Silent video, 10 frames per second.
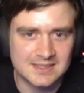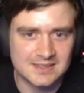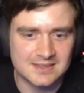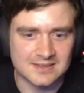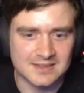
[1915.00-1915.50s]

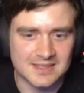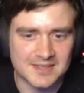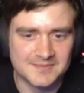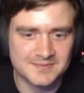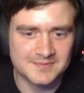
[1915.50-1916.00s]
Okay.
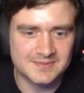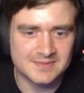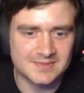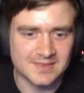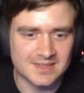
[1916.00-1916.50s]

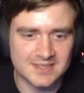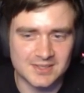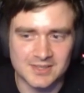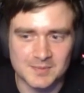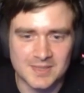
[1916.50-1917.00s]
This is
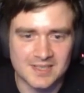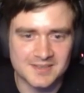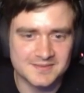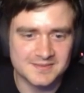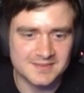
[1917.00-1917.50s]
looking bad,
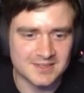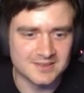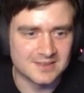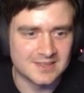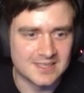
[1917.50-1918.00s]
not
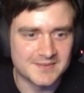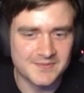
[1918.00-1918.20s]
gonna lie.